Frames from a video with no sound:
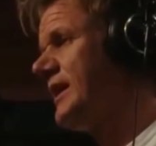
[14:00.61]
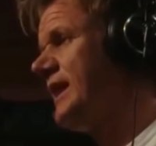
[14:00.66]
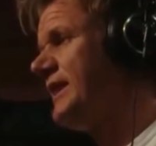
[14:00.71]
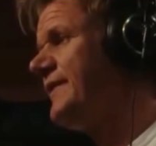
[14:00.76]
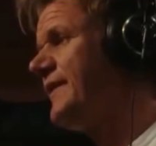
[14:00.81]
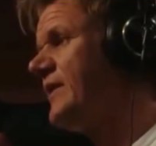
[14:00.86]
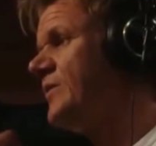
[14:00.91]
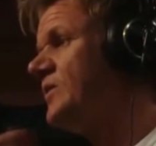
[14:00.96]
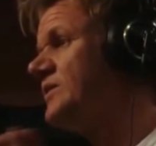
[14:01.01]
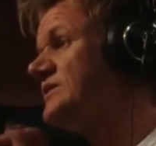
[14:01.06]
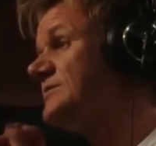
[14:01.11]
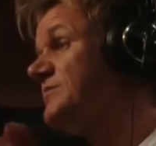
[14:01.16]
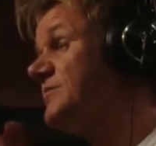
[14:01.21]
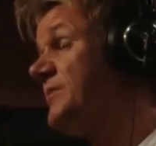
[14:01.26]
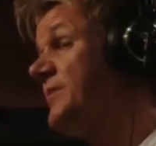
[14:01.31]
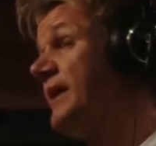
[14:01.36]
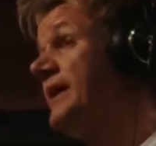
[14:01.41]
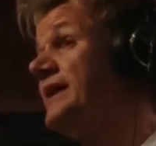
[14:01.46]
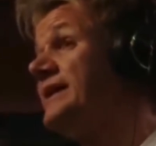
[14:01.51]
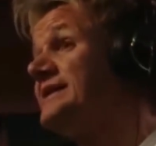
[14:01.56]
if I wasn't
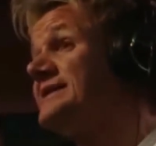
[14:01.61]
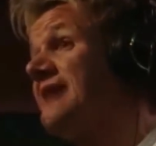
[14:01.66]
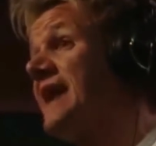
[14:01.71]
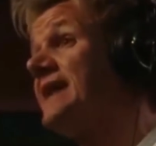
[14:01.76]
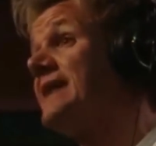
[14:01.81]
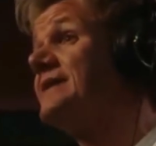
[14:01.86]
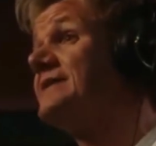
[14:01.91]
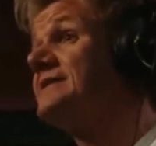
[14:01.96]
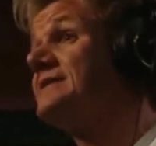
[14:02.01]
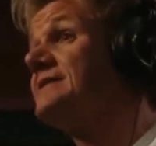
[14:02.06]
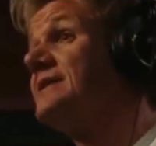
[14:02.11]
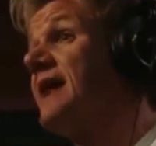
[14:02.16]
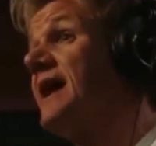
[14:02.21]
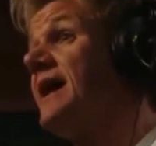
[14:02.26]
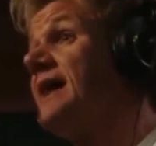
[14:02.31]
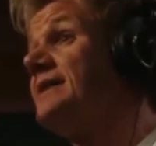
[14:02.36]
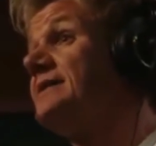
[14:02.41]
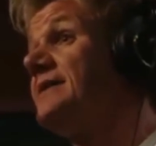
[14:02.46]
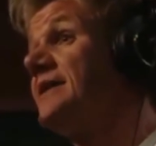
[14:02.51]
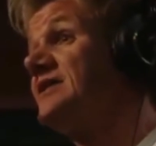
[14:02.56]
propelling talent
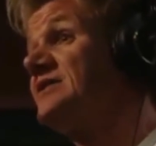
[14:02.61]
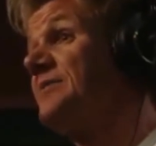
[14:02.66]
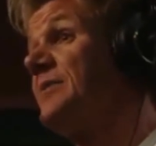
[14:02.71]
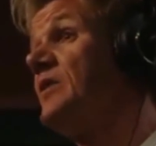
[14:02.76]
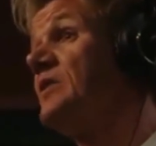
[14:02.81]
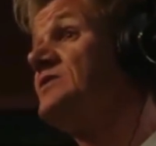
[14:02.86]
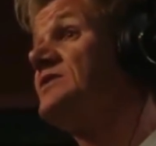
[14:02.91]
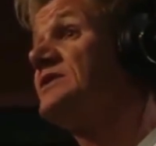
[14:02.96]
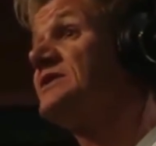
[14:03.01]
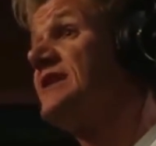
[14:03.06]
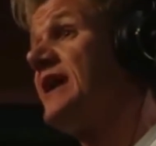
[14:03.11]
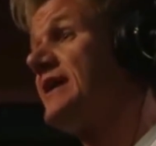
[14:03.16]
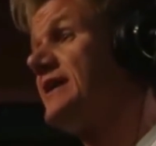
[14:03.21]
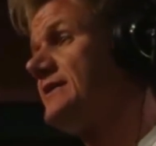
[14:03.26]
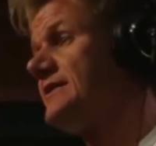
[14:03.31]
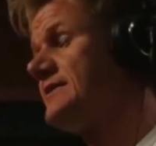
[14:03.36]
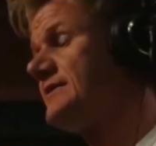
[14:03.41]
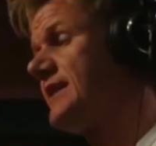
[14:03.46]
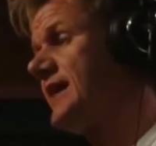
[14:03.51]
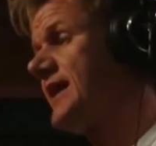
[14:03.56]
and exposing talent